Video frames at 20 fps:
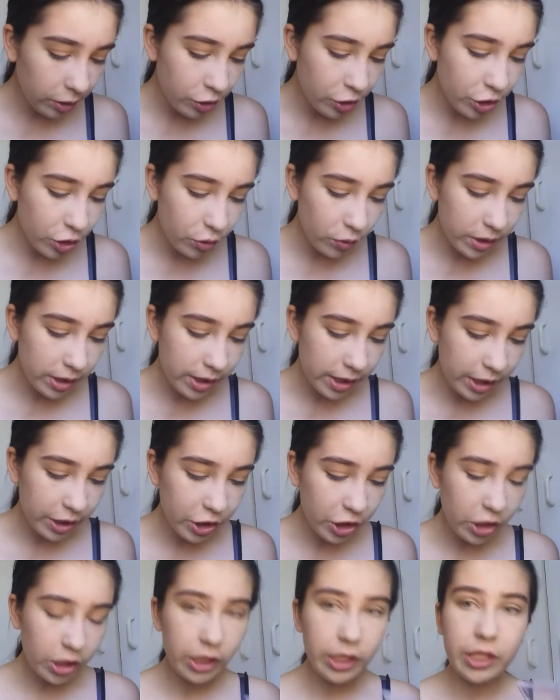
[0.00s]
going to do
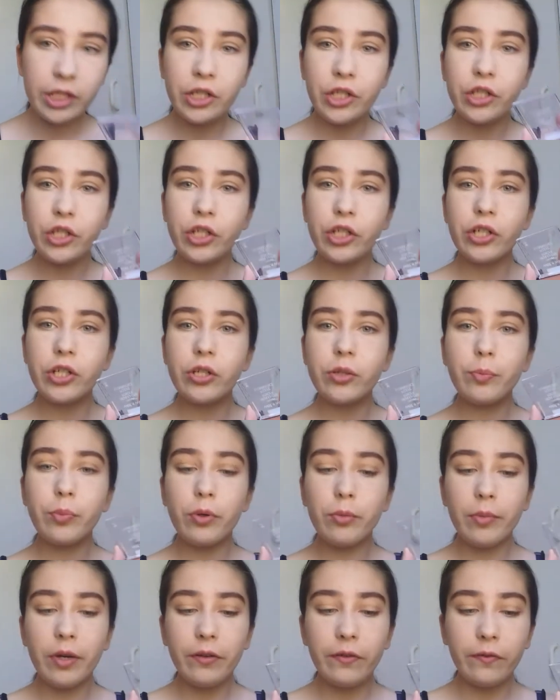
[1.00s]
essentially is just
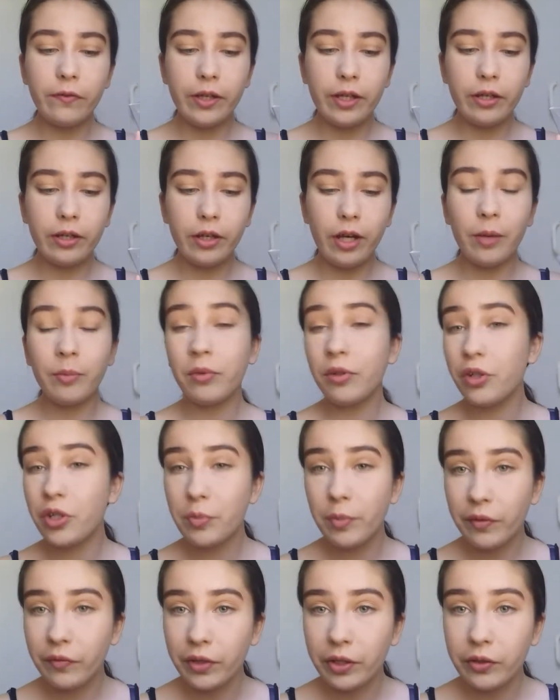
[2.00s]
put my finger, I'm going to
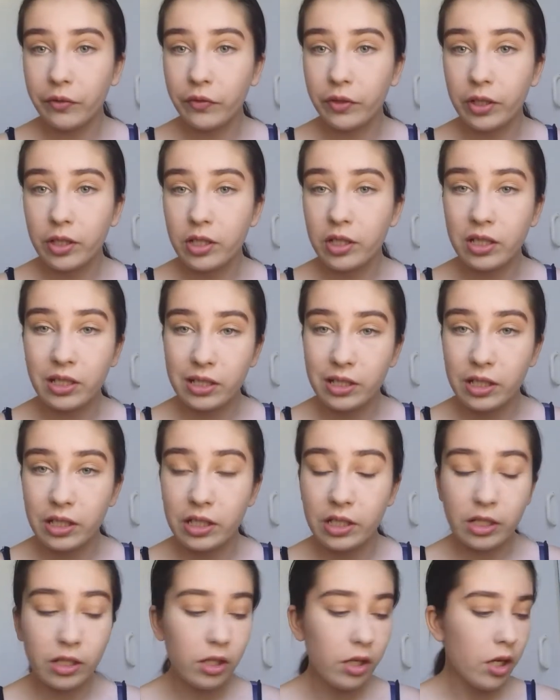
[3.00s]
use my finger for this because it's
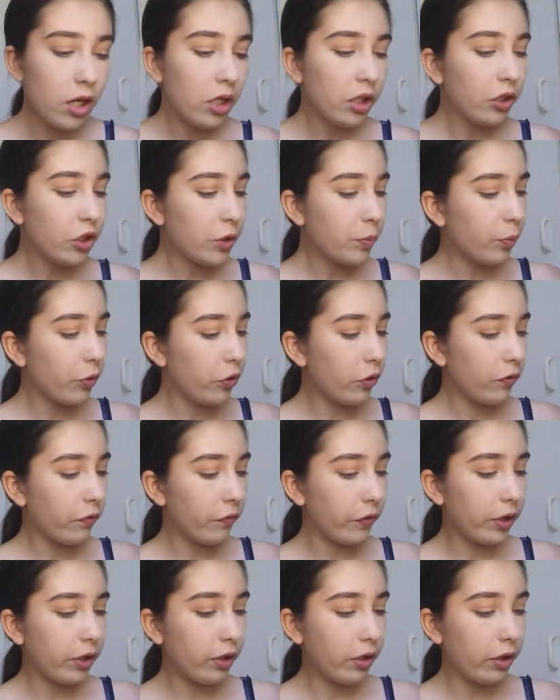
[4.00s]
easier. Just put your
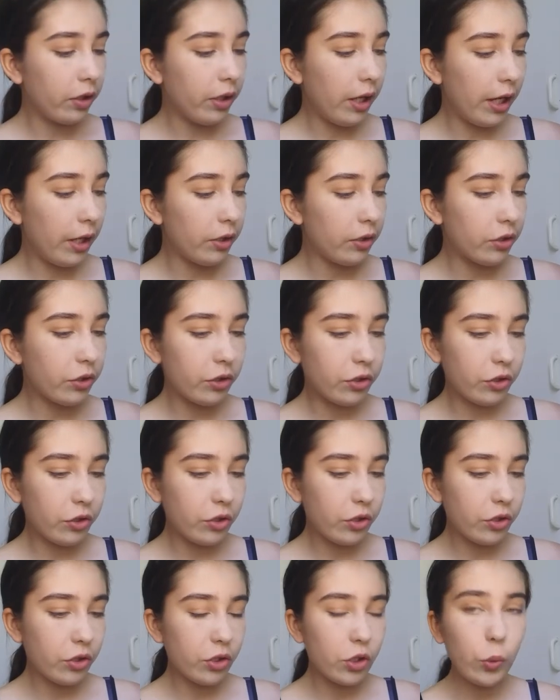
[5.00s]
finger and
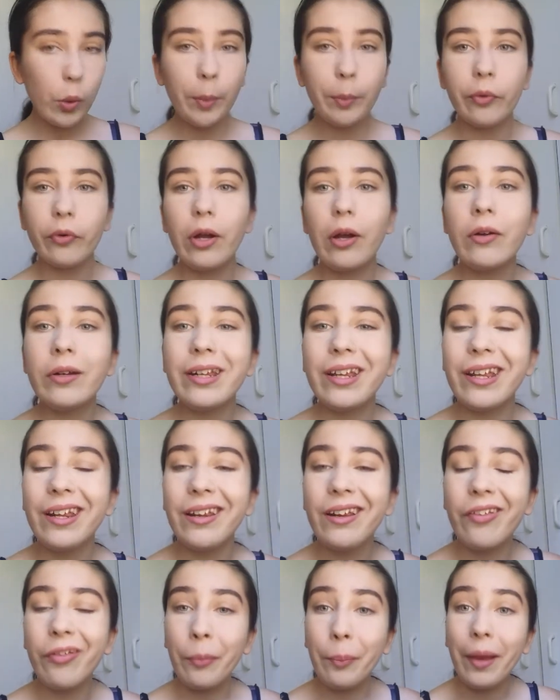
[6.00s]
just swipe around
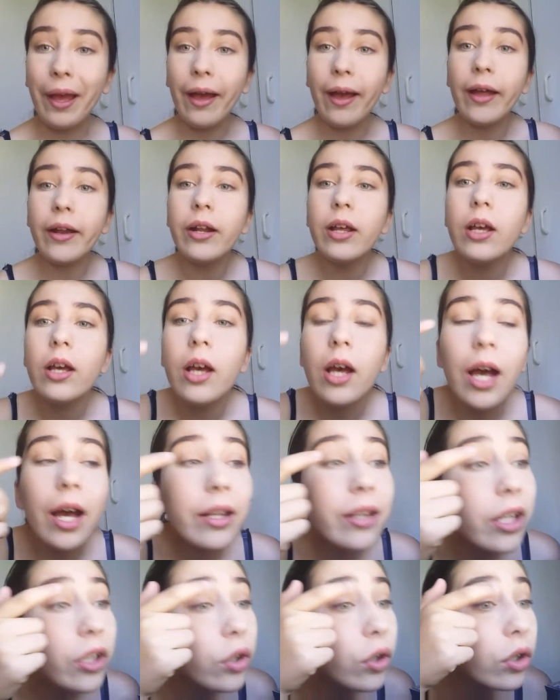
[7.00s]
in the pan,
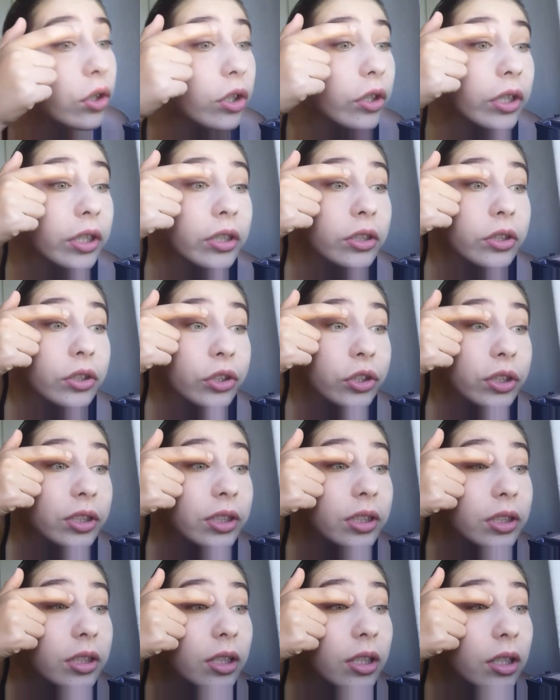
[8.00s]
and then you're going to
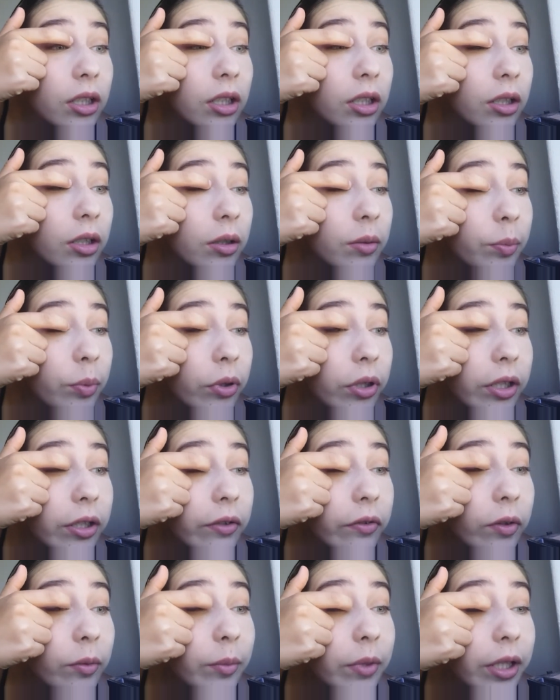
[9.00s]
just put
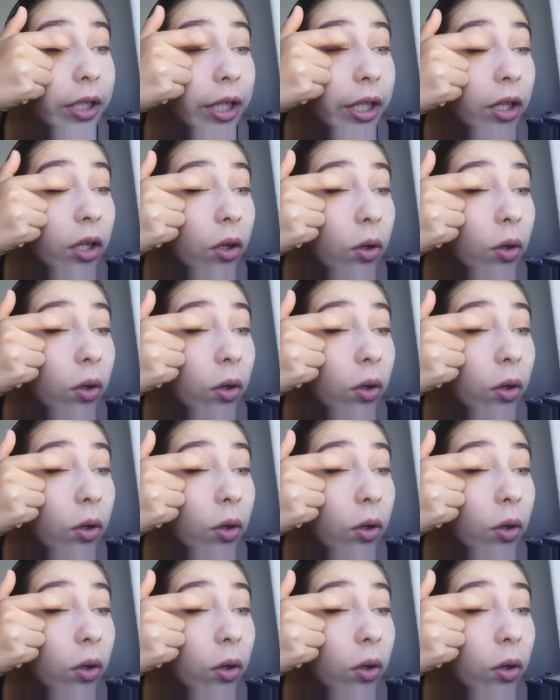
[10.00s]
it from the